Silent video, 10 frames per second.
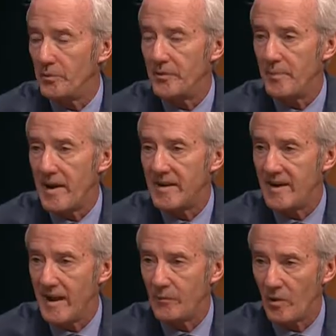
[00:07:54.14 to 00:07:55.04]
to
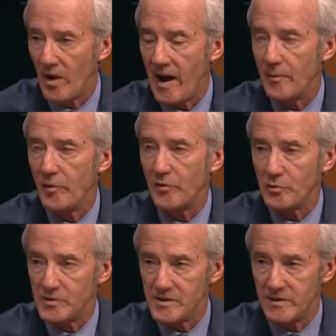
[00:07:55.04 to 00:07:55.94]
maintain reliable
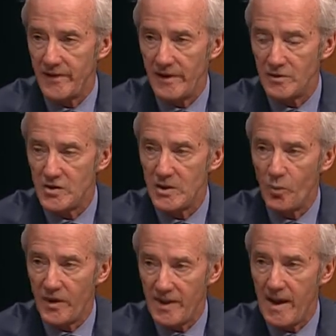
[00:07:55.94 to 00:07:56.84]
sources of energy and
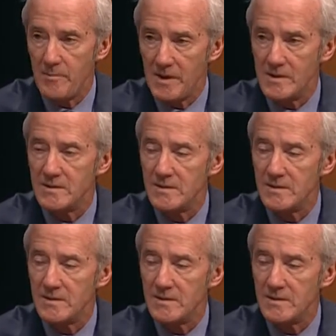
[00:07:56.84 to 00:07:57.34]
what that means. That supplies